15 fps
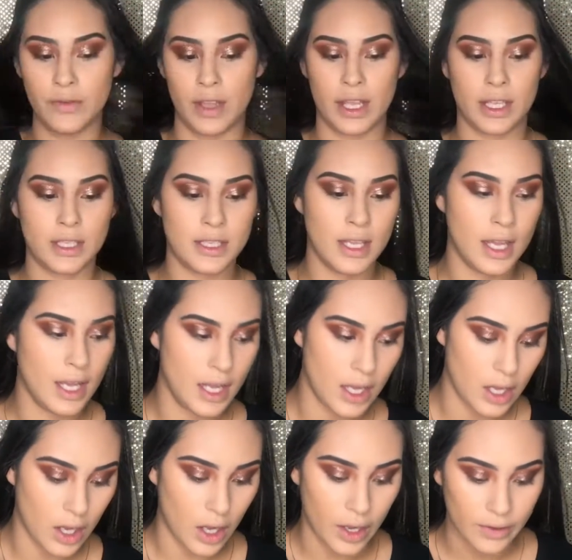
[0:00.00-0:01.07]
face,
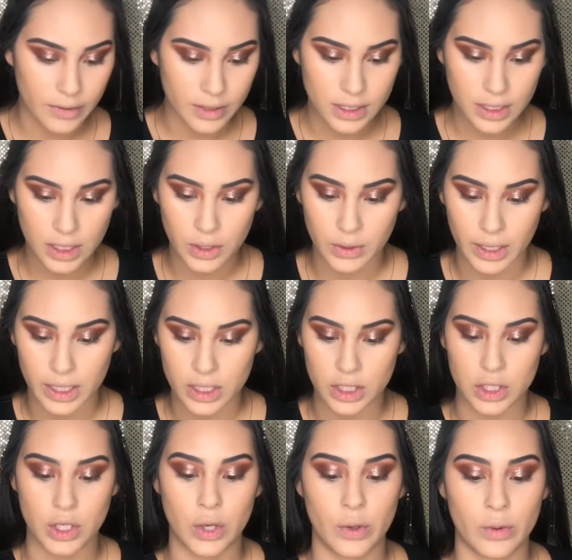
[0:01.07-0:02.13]
obviously you guys
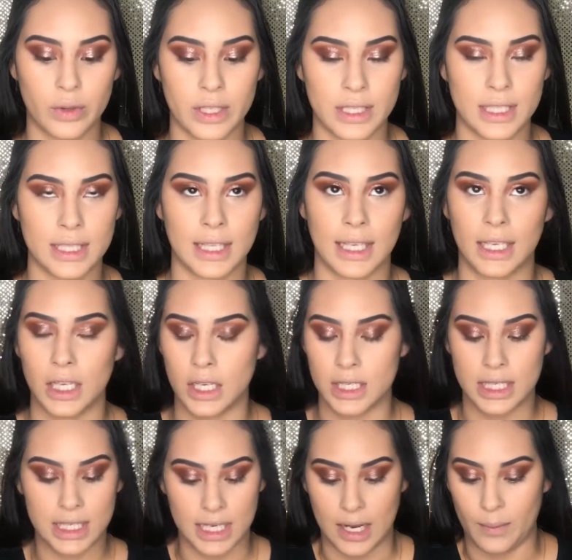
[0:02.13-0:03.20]
know this is like a
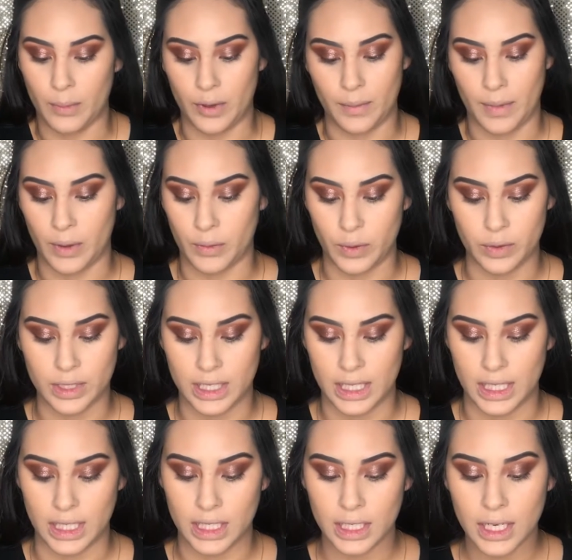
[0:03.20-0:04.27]
staple in my
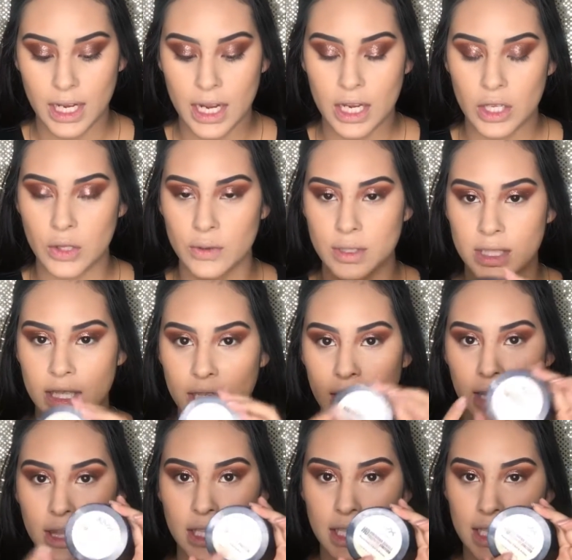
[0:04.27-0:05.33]
routine, using
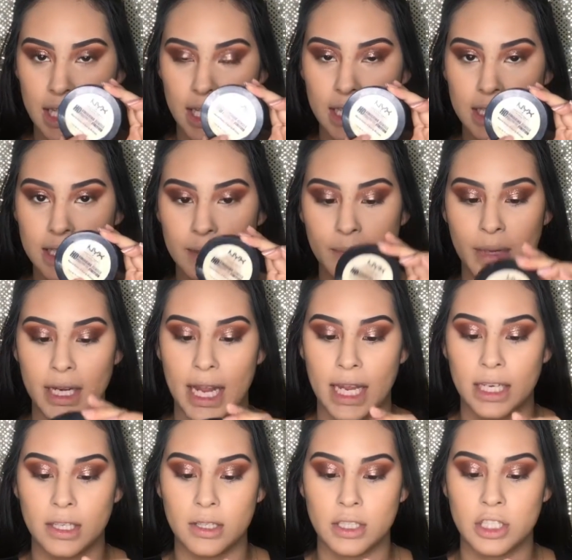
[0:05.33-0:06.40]
the NYX
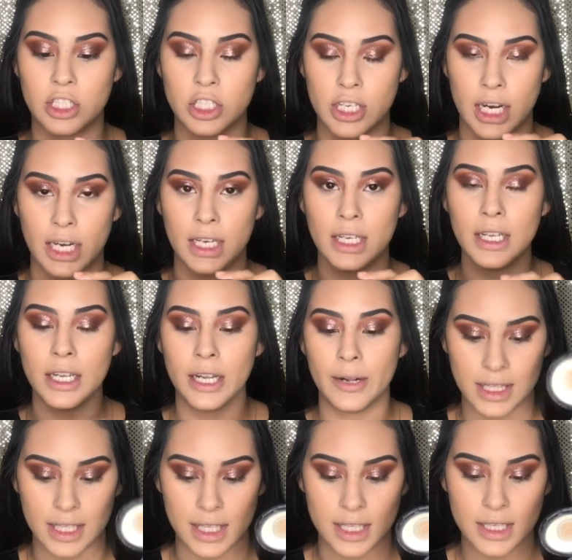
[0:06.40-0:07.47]
Banana shade.
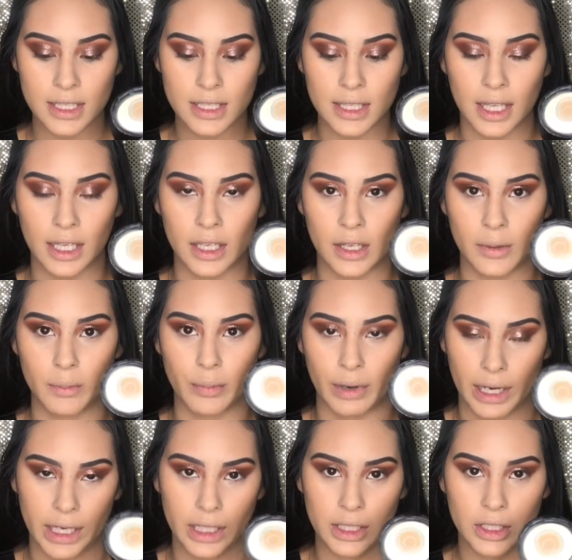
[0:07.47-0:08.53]
This, like a
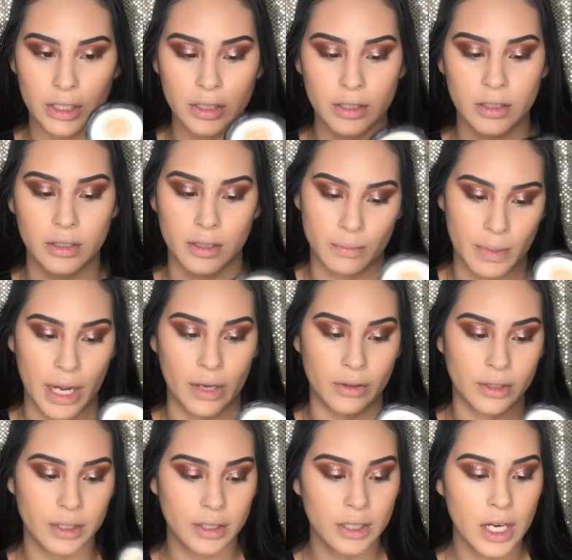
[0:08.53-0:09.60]
brightener and
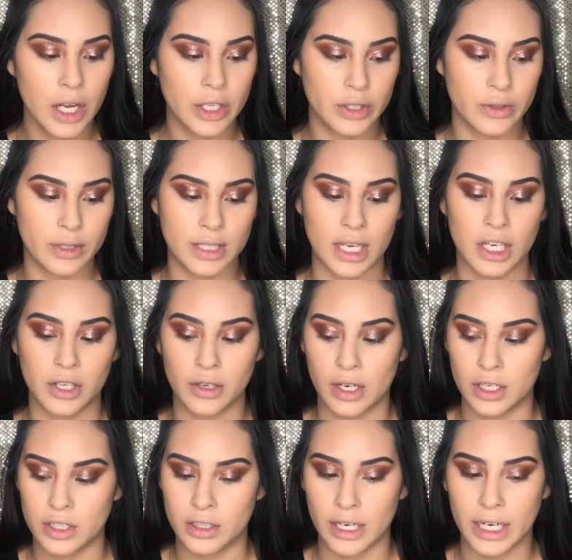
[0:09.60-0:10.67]
powder to set your
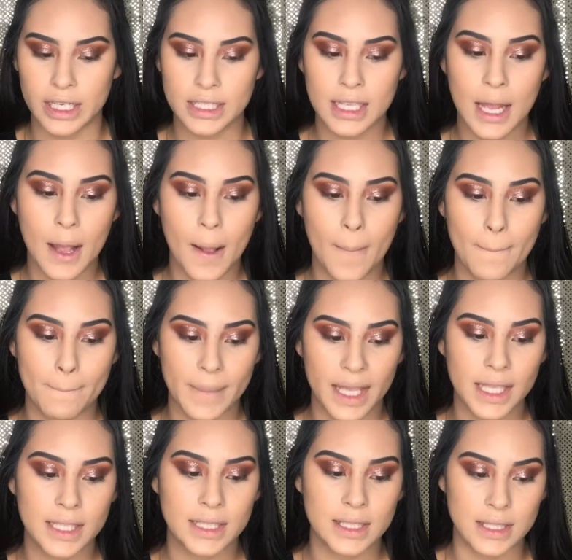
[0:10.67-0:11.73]
under eyes,
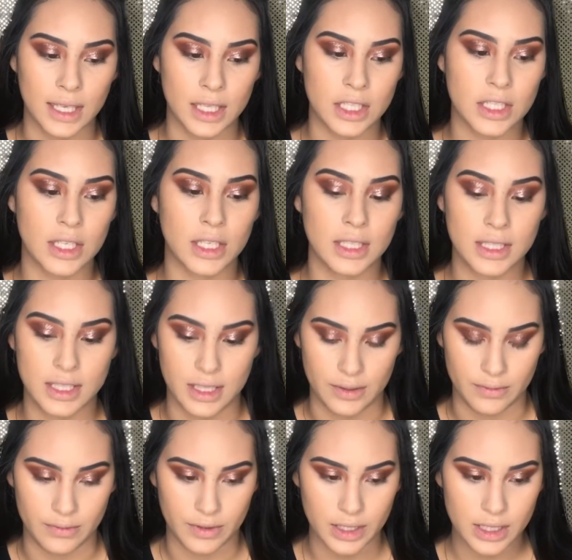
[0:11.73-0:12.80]
makes such a
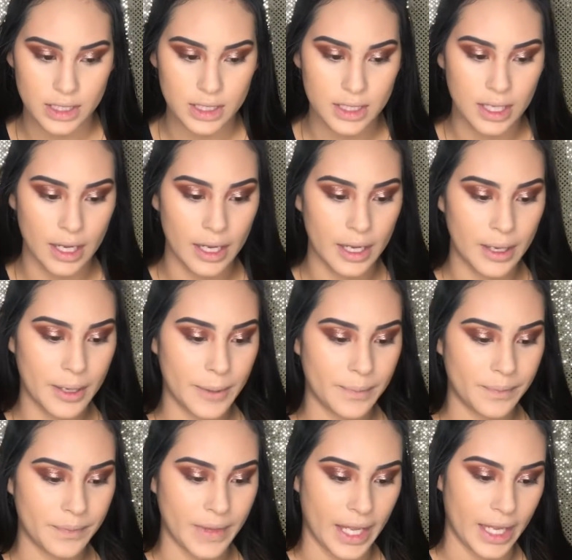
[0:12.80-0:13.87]
difference.
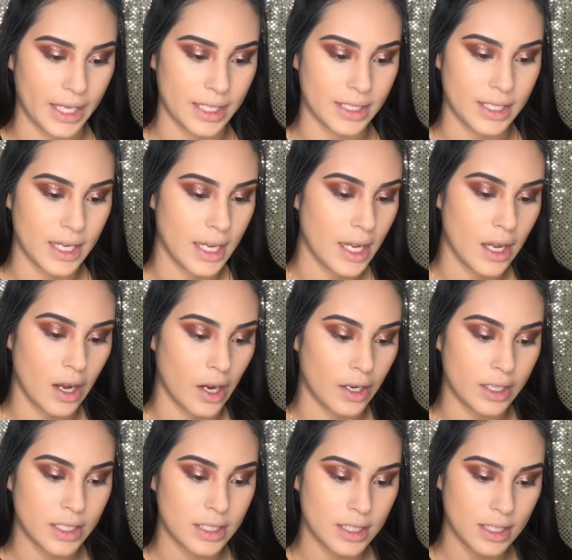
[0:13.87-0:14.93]
And
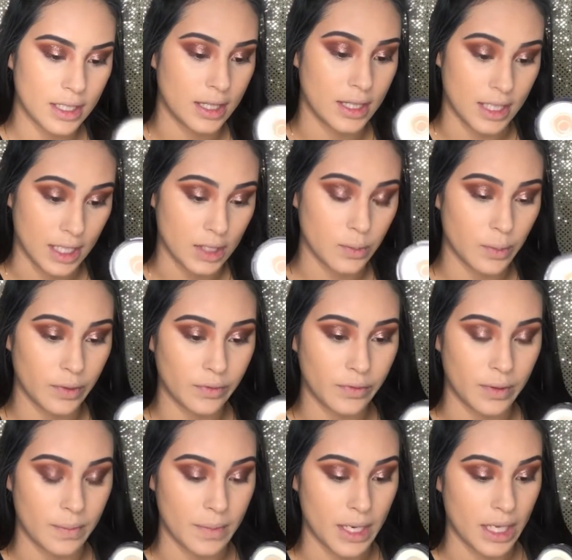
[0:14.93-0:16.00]
honestly, this one
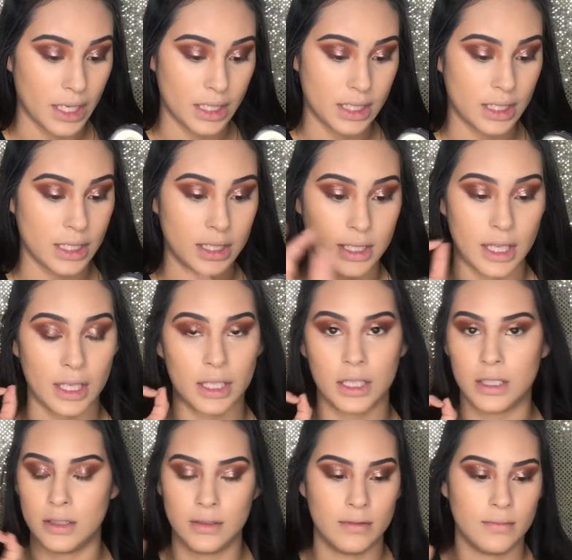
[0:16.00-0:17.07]
from NYX is like
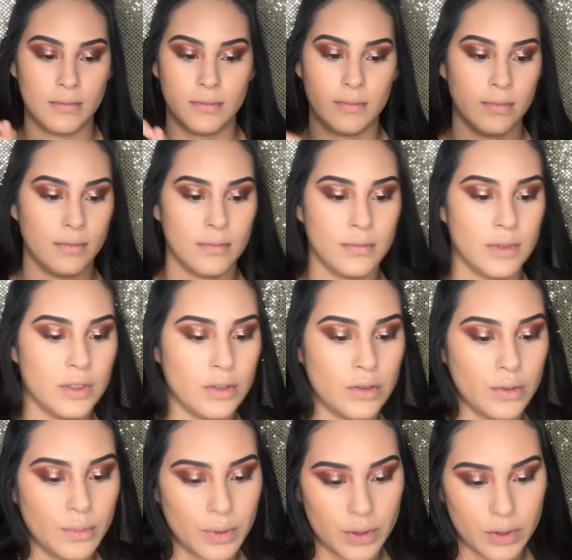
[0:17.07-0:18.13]

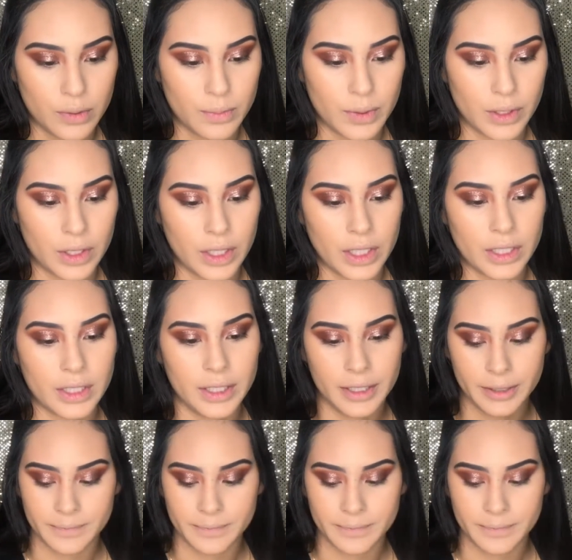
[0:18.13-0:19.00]
super duper good.